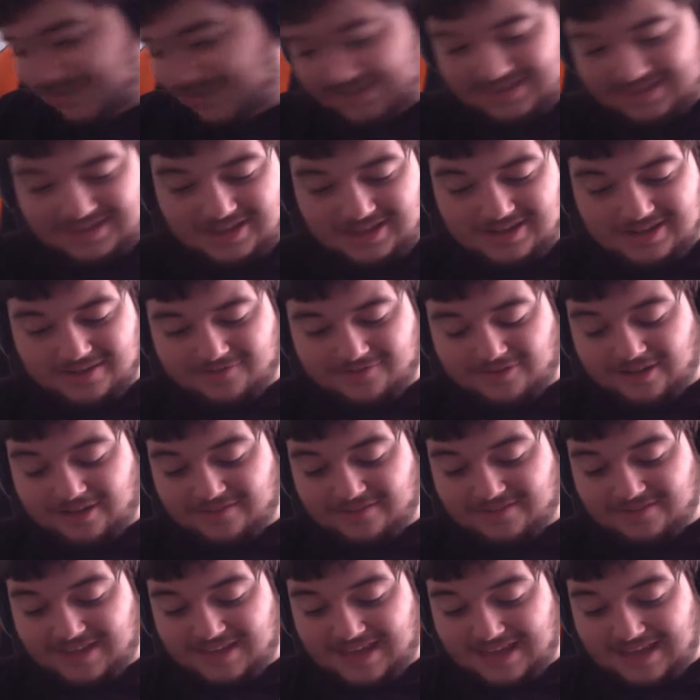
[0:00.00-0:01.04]
35
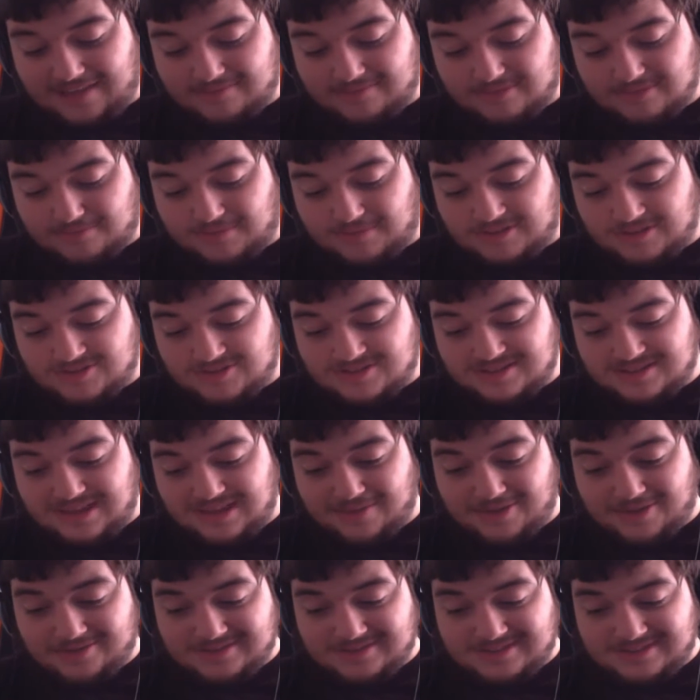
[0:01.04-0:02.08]
games, a bunch of
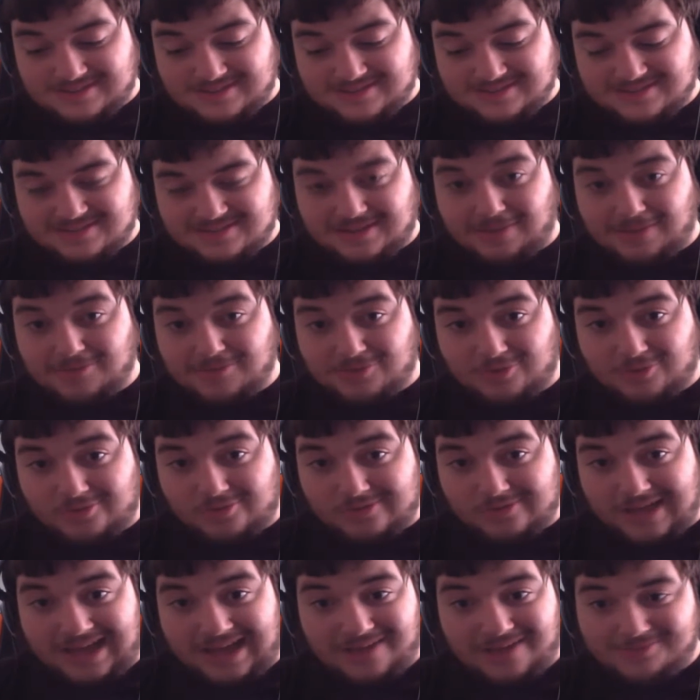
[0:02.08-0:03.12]
demo discs, a couple of cool
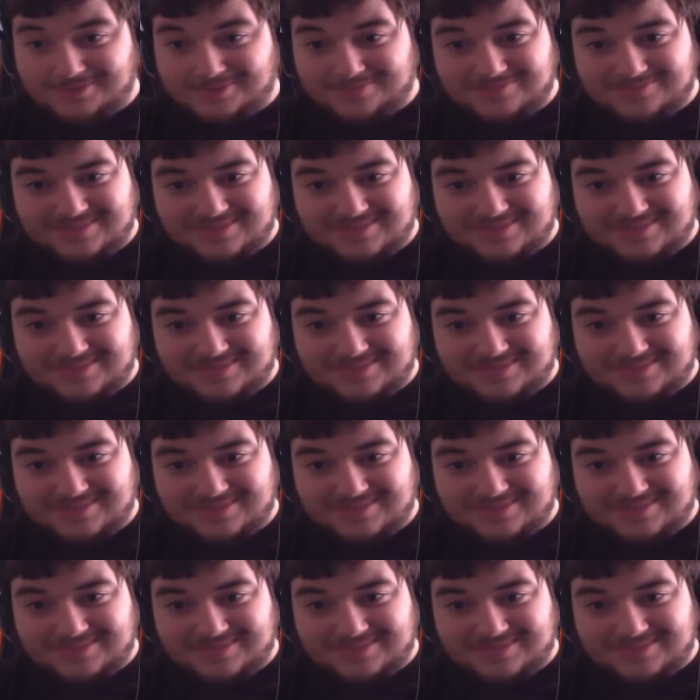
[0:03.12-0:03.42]
albums.